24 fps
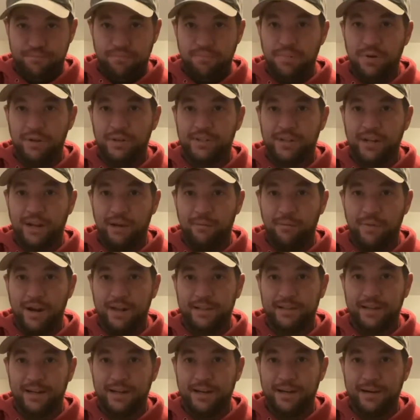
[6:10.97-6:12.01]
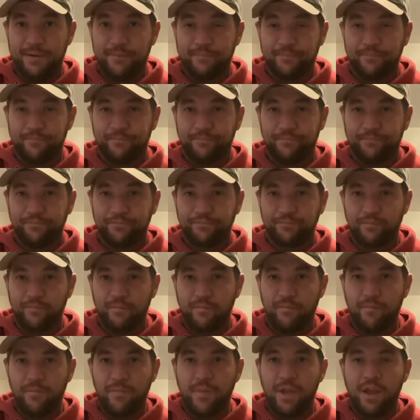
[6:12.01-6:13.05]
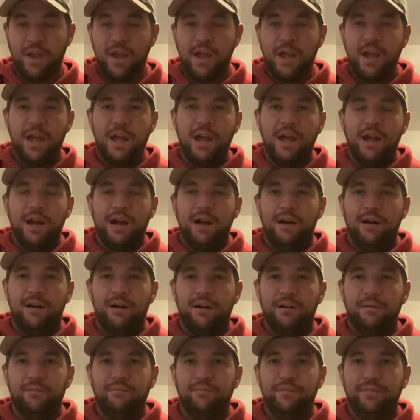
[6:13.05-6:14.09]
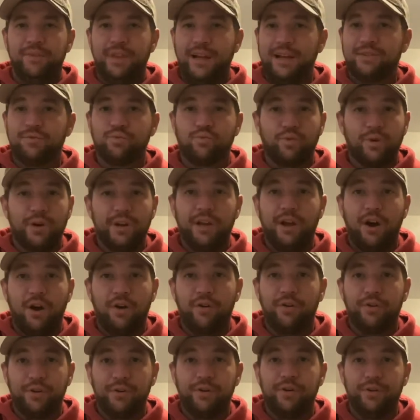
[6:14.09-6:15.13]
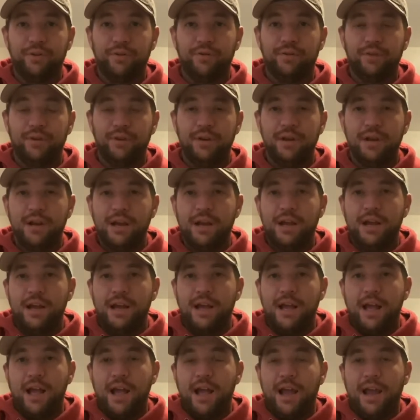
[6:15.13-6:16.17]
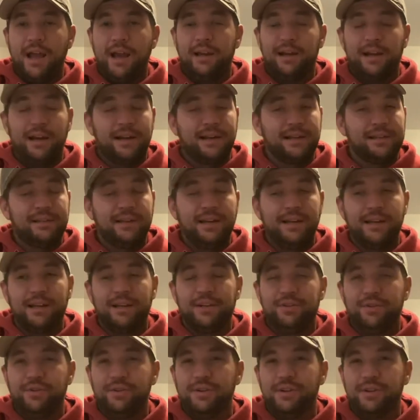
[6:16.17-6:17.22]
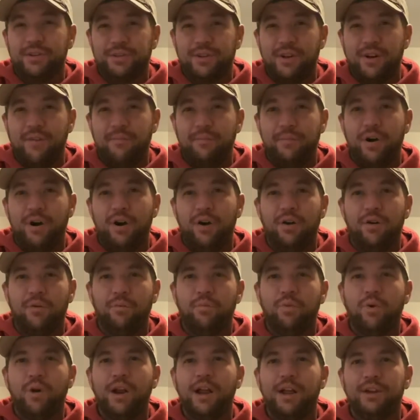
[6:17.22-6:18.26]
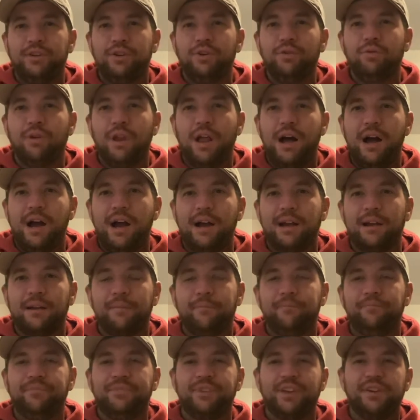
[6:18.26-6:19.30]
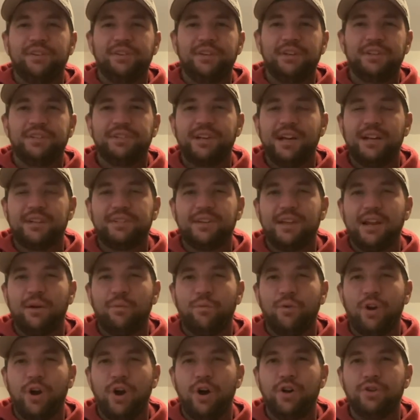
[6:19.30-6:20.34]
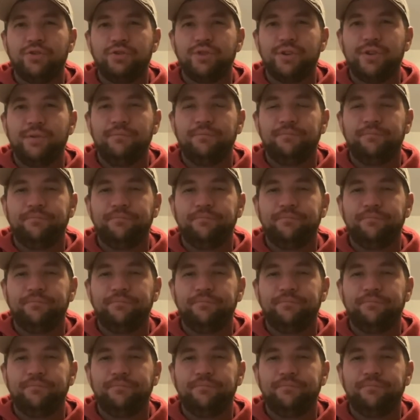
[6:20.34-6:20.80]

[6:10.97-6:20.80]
till I'm right there. And that's really all you're doing. And like I said, it gets you in a softball. What I do like is this sets it at 100.